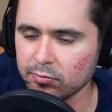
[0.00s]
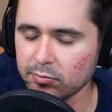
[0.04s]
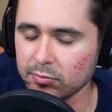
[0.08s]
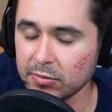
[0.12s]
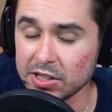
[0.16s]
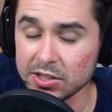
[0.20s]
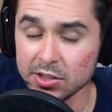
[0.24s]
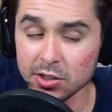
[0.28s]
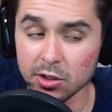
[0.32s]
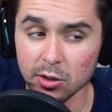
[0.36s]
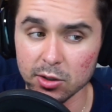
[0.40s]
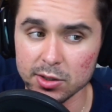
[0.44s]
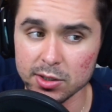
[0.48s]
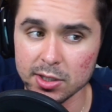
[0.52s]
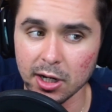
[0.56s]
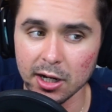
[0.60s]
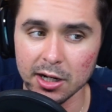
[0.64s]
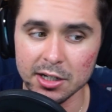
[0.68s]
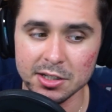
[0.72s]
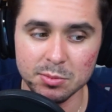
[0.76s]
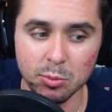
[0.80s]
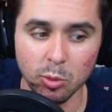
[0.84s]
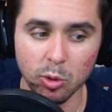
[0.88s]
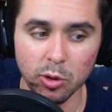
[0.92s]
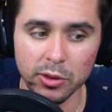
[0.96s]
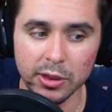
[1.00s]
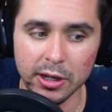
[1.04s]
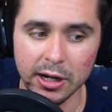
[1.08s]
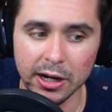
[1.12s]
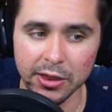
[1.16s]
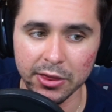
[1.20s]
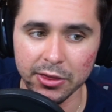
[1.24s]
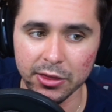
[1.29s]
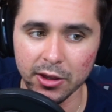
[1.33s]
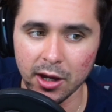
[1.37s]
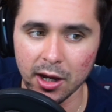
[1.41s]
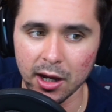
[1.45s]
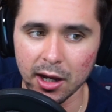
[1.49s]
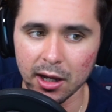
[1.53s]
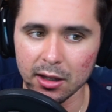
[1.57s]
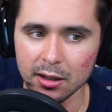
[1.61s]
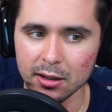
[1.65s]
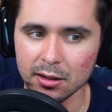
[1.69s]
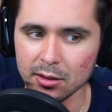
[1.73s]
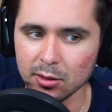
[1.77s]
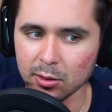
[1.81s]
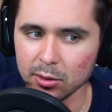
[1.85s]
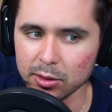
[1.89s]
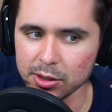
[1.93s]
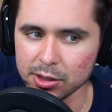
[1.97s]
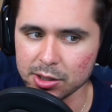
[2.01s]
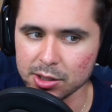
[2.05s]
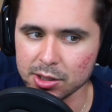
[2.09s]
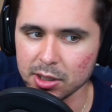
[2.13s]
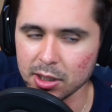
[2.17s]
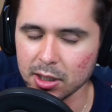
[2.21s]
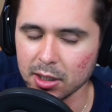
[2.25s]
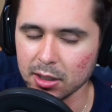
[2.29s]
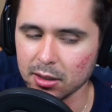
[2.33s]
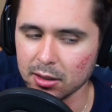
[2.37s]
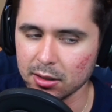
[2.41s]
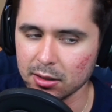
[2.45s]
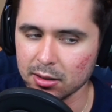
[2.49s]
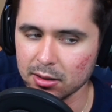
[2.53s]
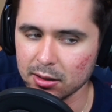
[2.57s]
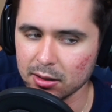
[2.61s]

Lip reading: This girl talks more than I thought. Holy shit.